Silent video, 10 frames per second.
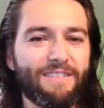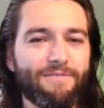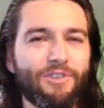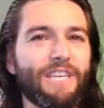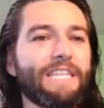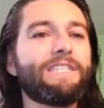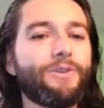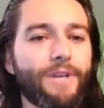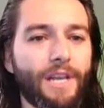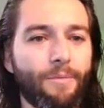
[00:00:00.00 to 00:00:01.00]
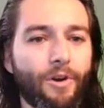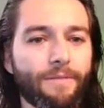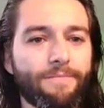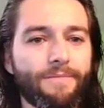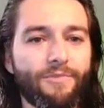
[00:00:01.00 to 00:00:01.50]
really into it anymore.
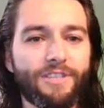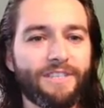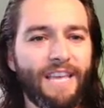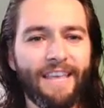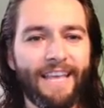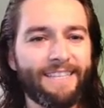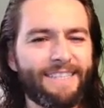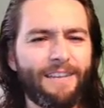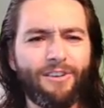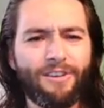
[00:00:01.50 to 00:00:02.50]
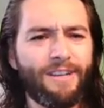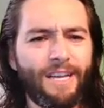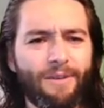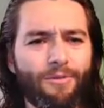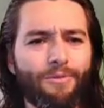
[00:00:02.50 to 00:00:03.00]
We're just that center.
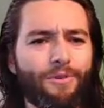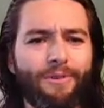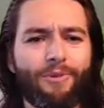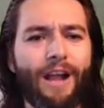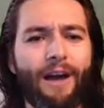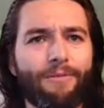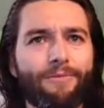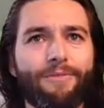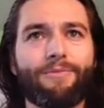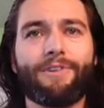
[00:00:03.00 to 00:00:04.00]
We're out. We're